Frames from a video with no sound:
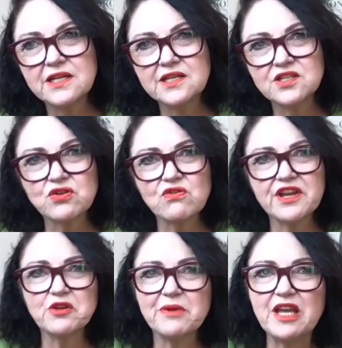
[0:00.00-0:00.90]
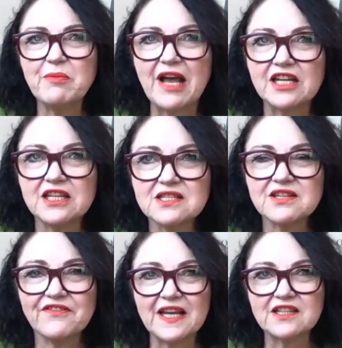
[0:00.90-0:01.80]
is talking to me about is
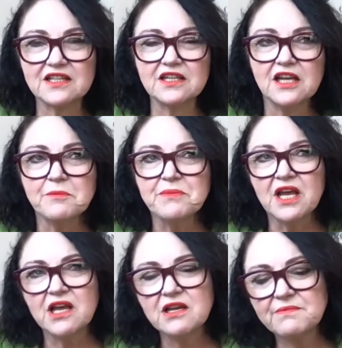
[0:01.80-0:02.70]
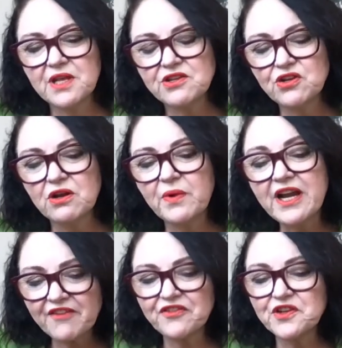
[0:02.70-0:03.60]
the fact that uh, you know
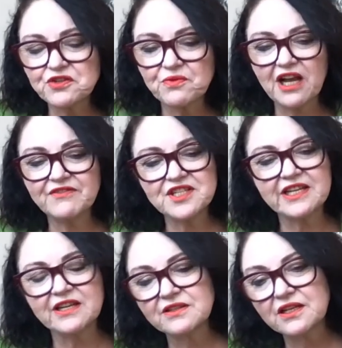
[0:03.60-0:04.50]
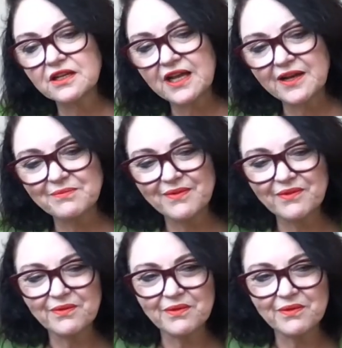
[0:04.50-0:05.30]
when I first arrived here, um,